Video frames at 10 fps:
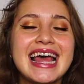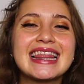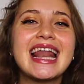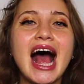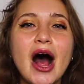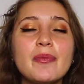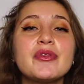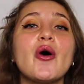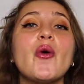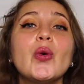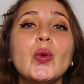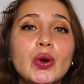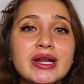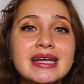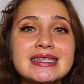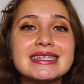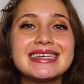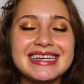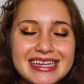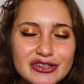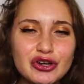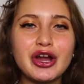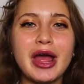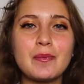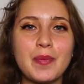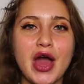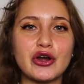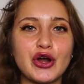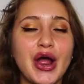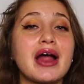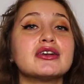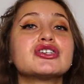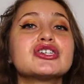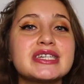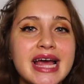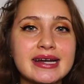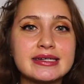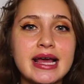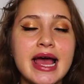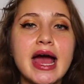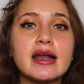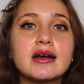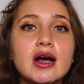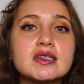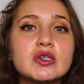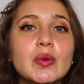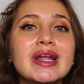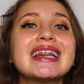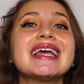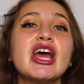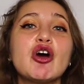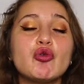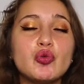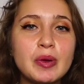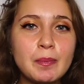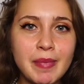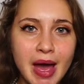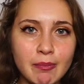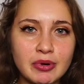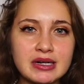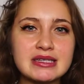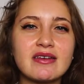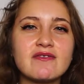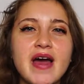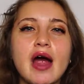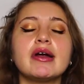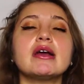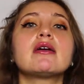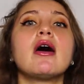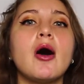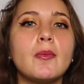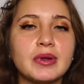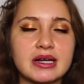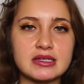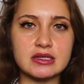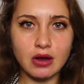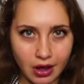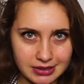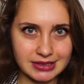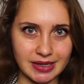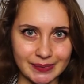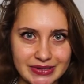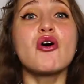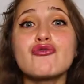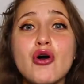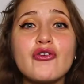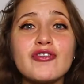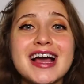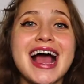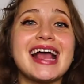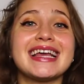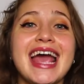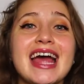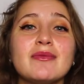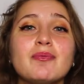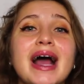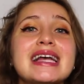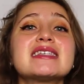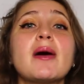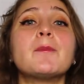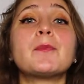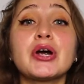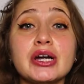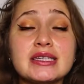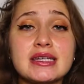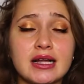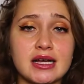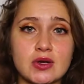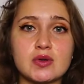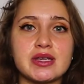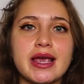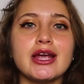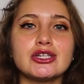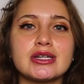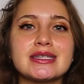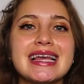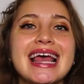that help the audience easier and better understand and consequently remember some very complex concepts. Moreover, again, by some personal associations,